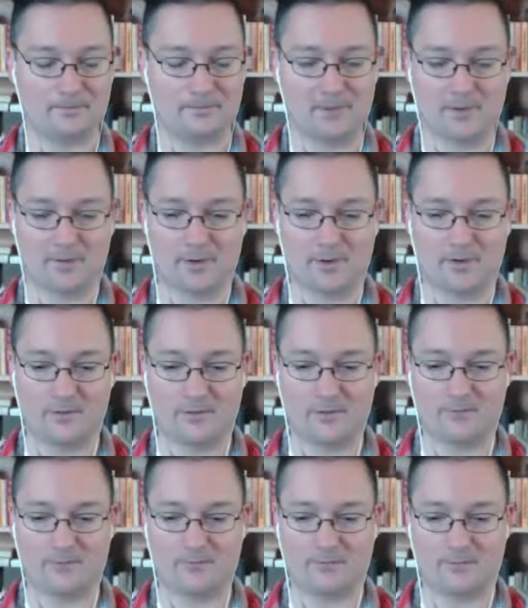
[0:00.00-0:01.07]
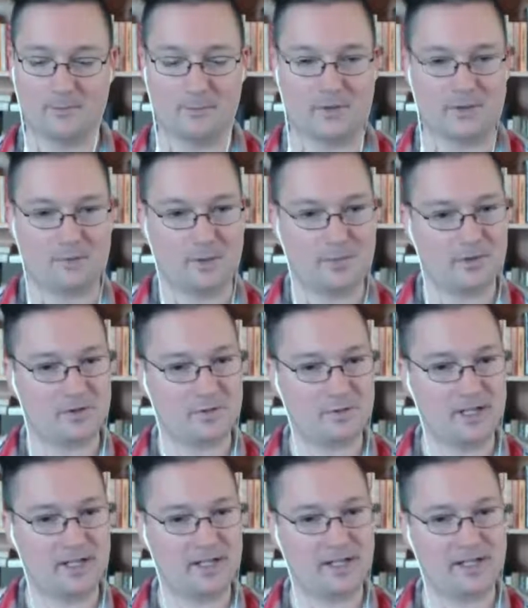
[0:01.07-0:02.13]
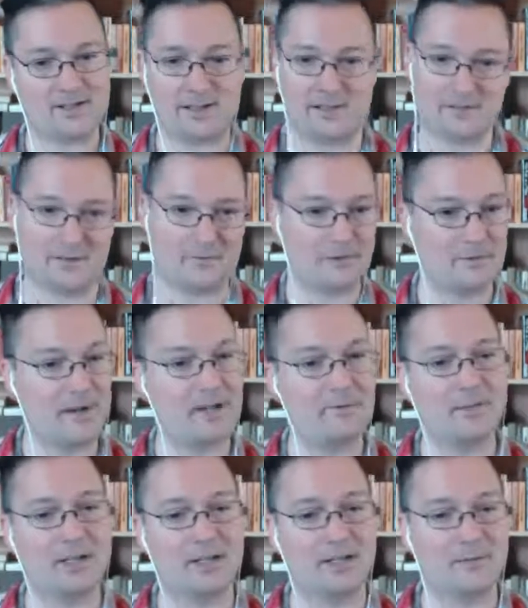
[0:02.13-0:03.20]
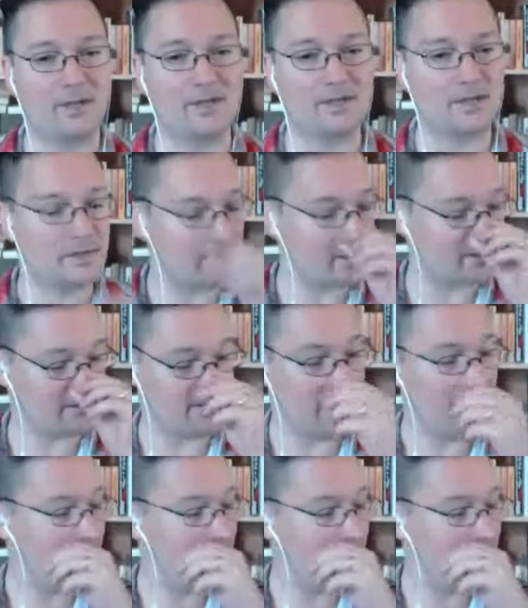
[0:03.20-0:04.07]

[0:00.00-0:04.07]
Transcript: for the Music Publishing Podcast, I still have to write my series